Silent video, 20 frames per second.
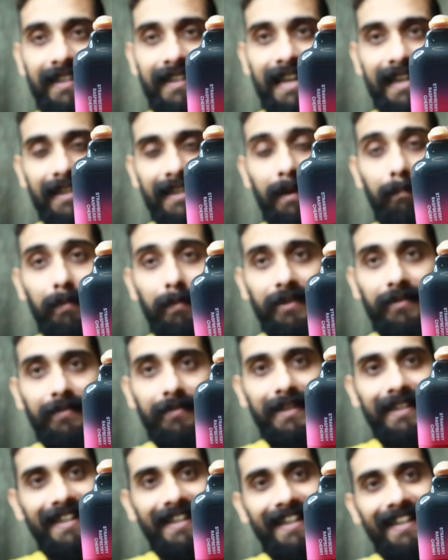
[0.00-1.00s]
at number
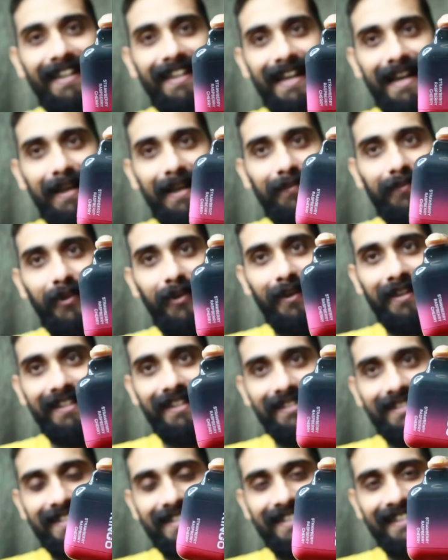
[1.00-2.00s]
three, I have got
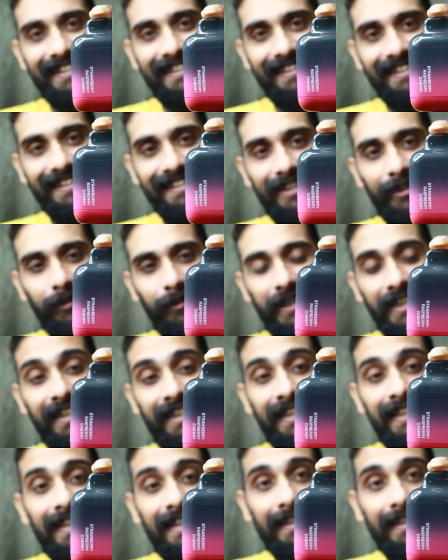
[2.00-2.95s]
this little cutie.